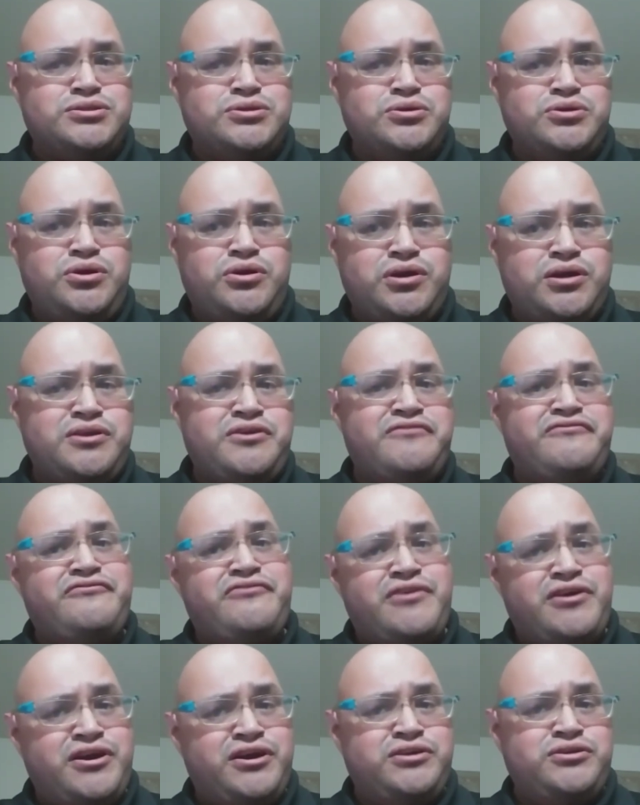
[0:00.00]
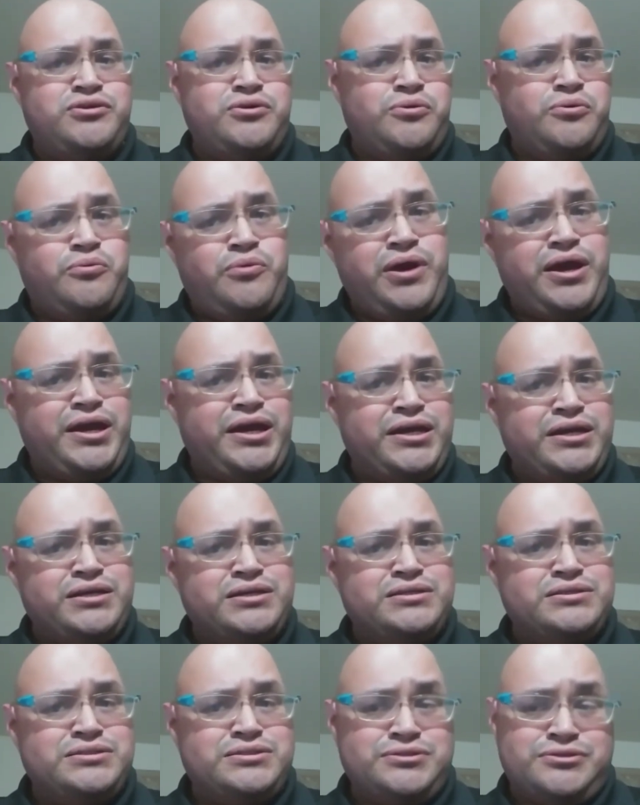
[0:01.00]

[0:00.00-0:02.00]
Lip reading: So you're going to find a way.